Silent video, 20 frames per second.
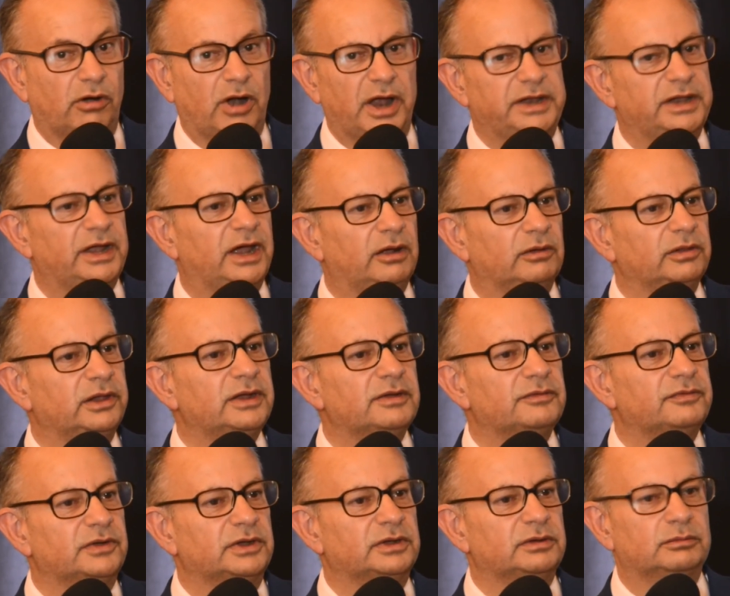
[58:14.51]
where I now
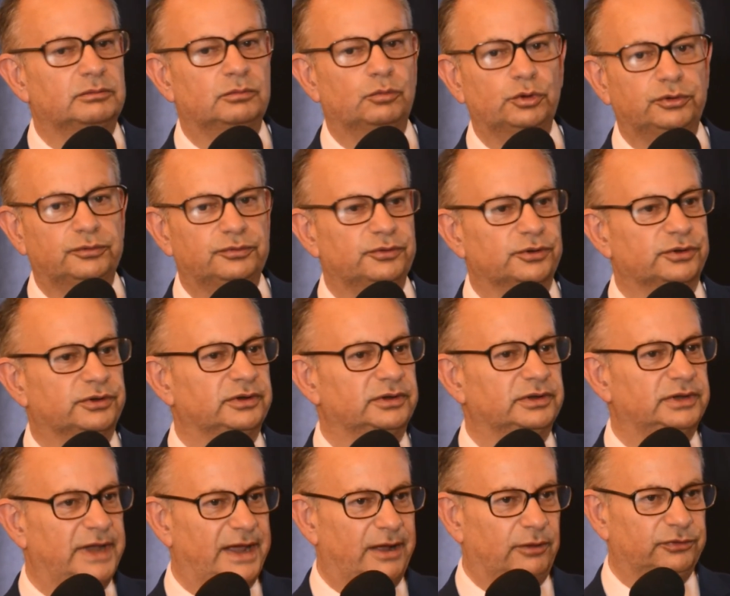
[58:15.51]
live in
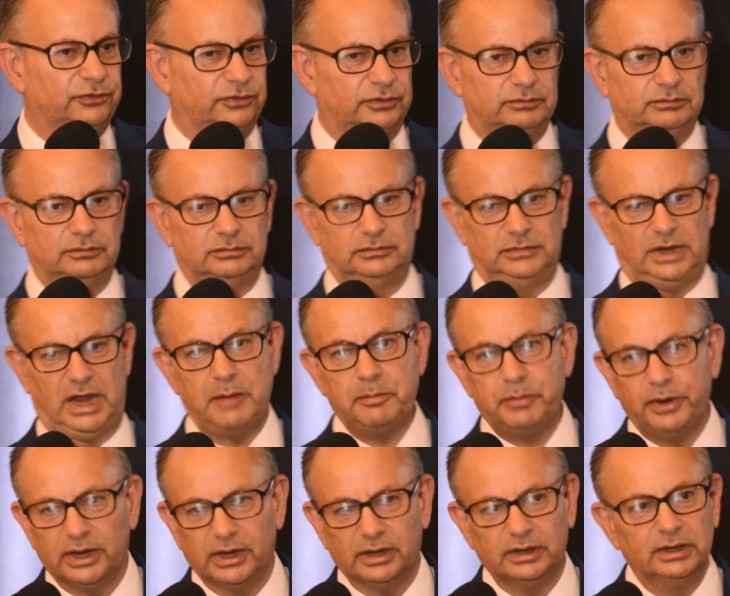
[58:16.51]
Woodford and Loughton,
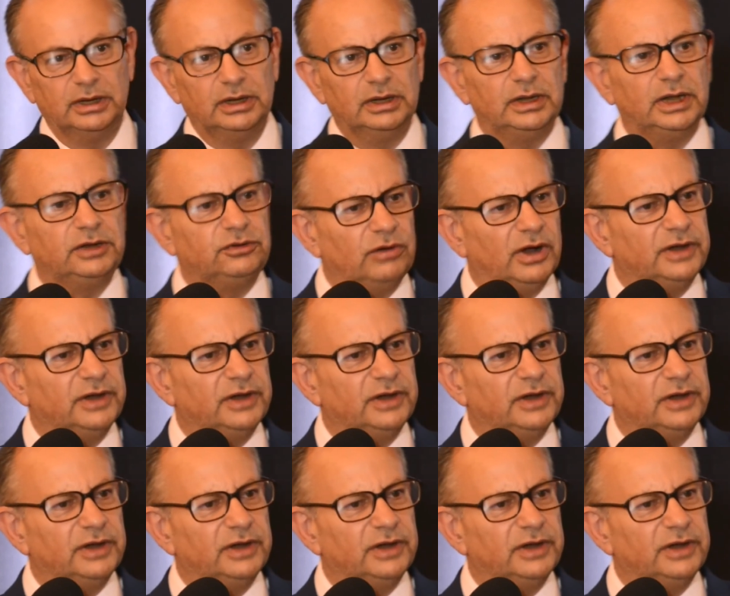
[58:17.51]
Epping,